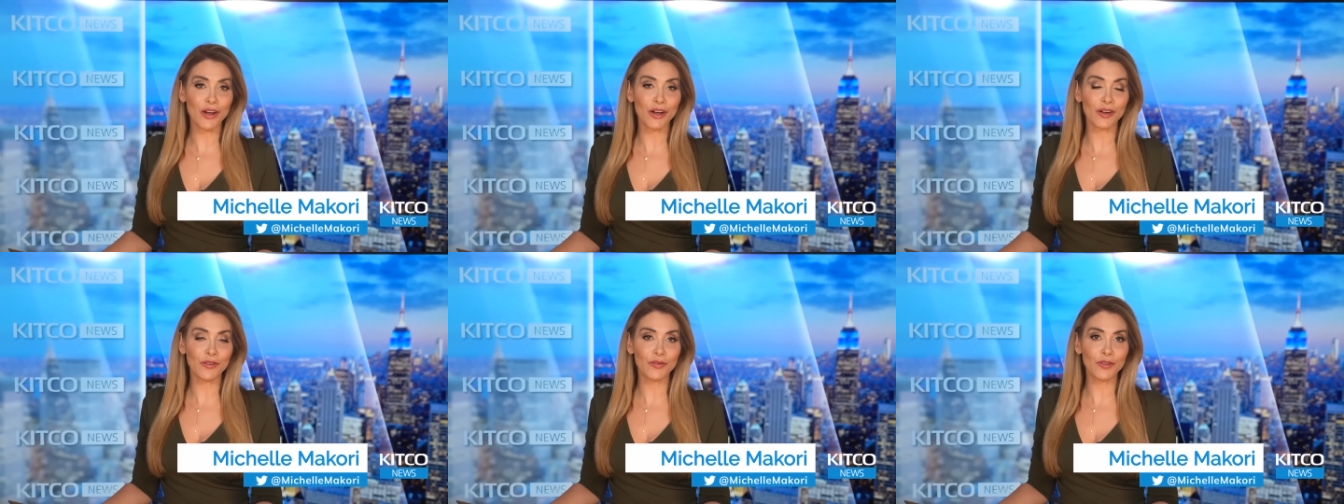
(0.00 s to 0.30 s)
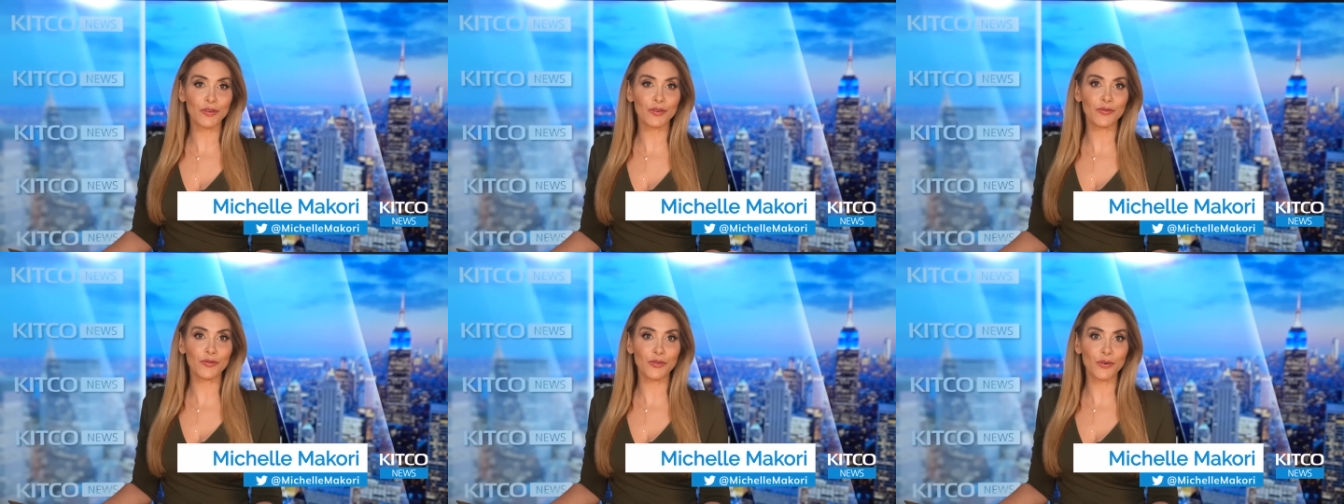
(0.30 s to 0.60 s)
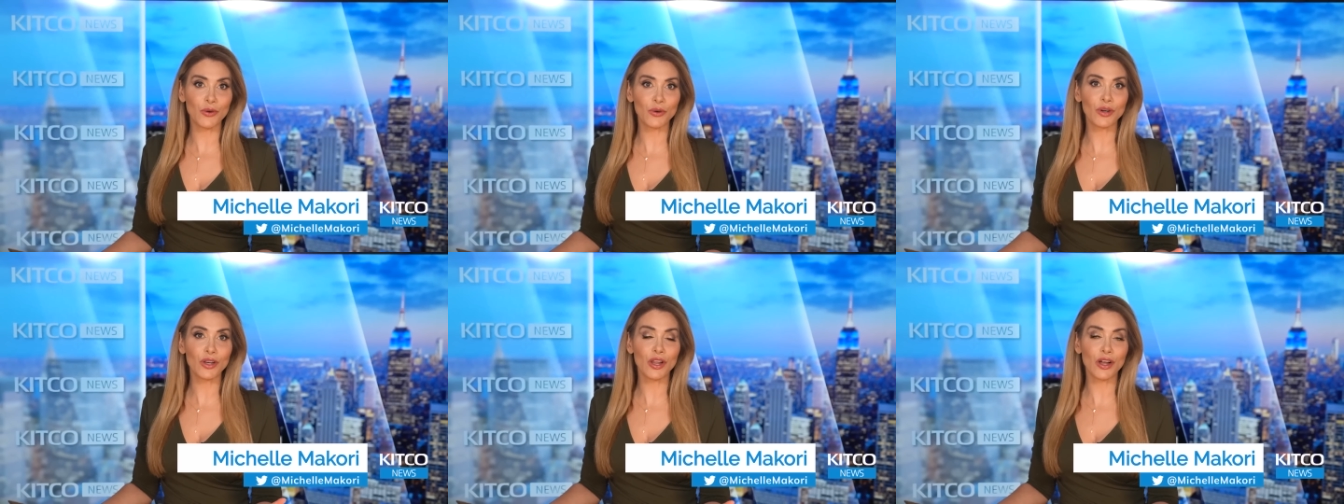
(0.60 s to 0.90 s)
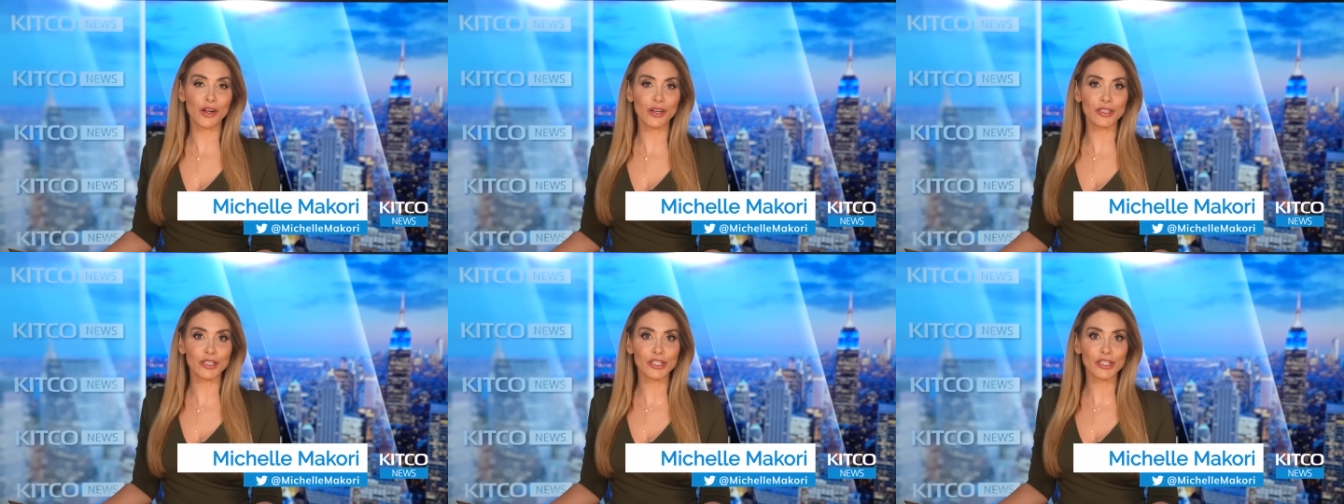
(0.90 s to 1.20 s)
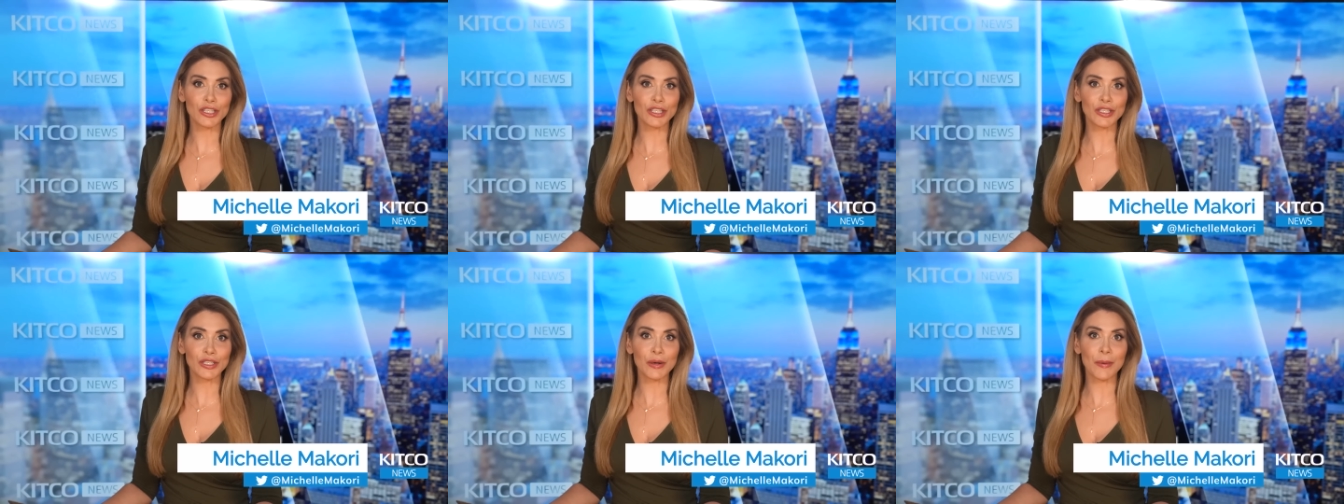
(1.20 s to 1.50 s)
of the 4
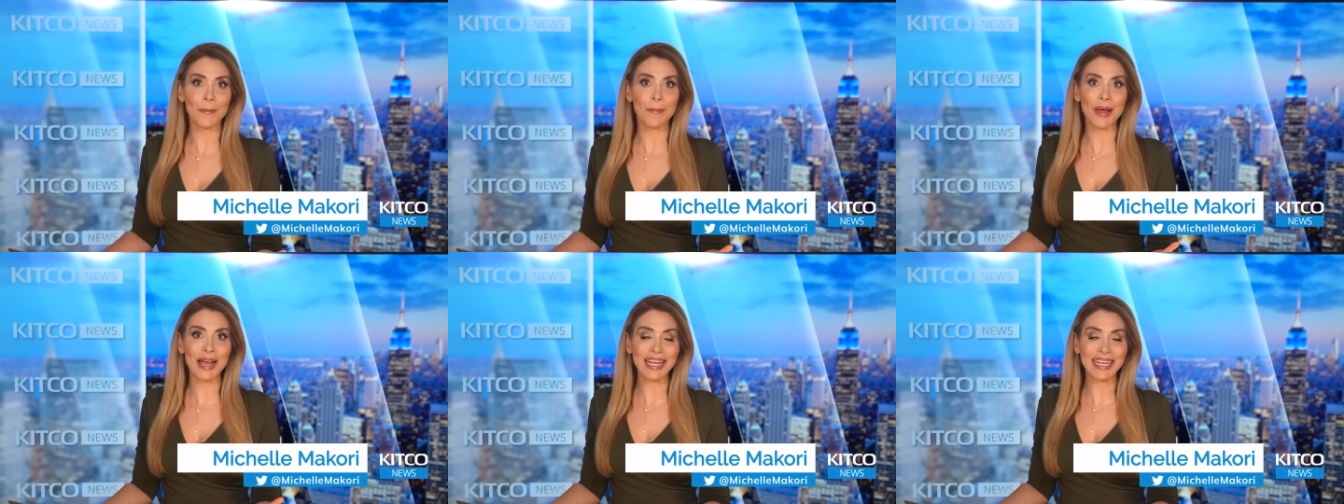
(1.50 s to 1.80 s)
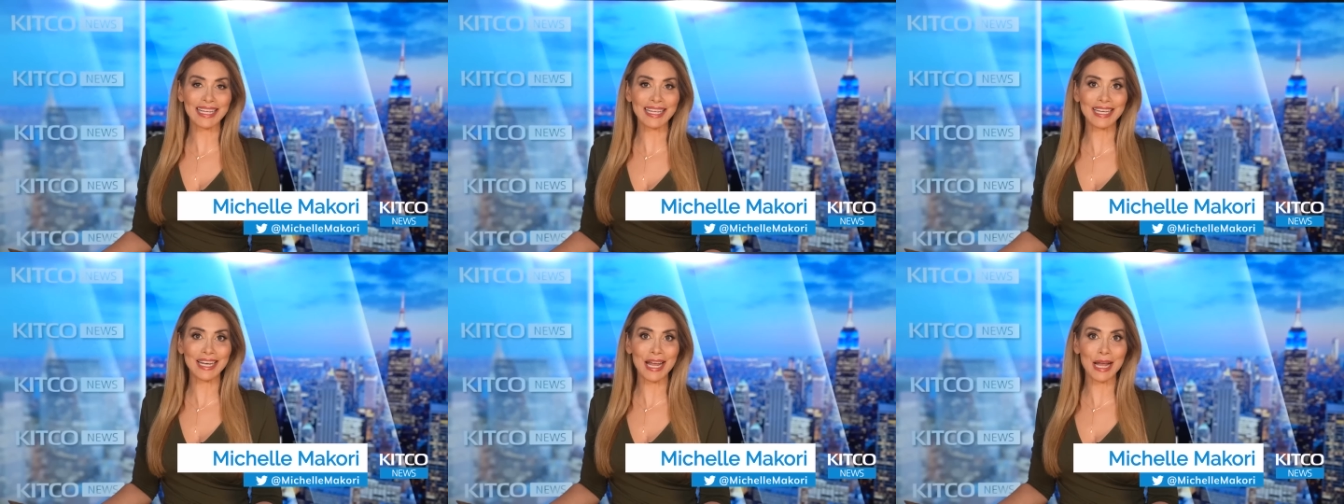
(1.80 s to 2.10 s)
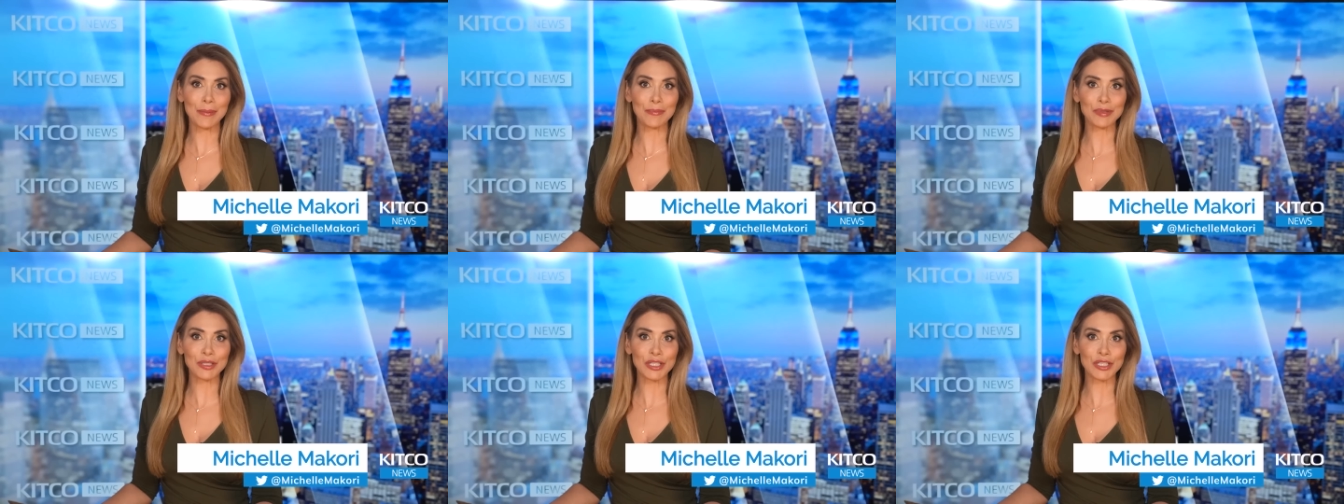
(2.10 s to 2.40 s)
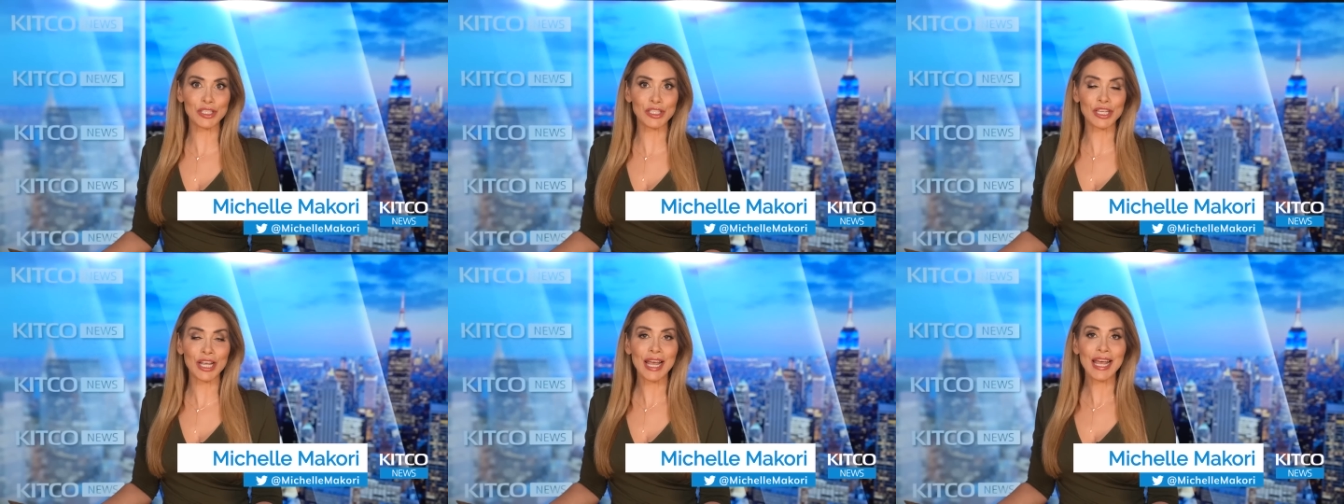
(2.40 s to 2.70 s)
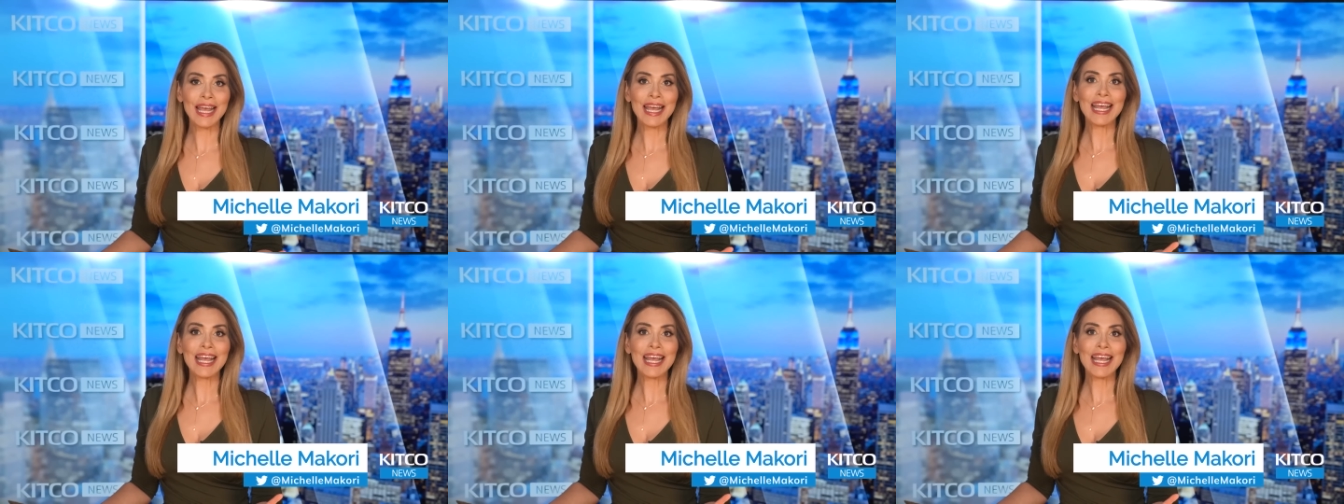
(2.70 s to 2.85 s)
largest bank collapses